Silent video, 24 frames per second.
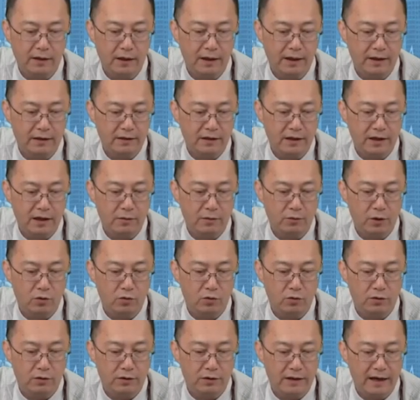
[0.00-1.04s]
And
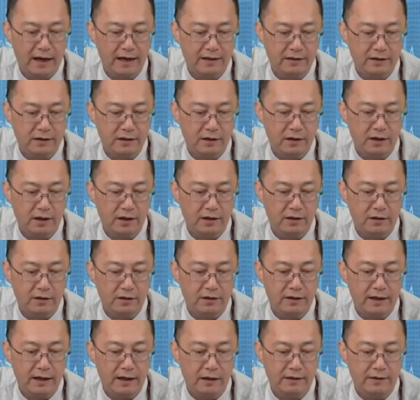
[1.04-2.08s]
TMO, that's,
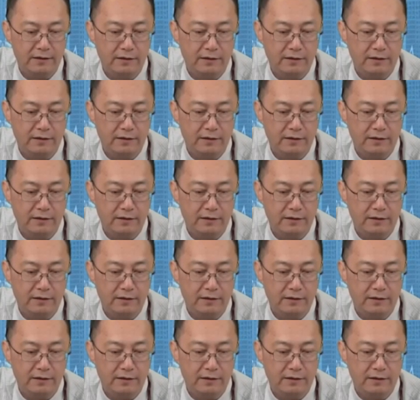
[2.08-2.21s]
that.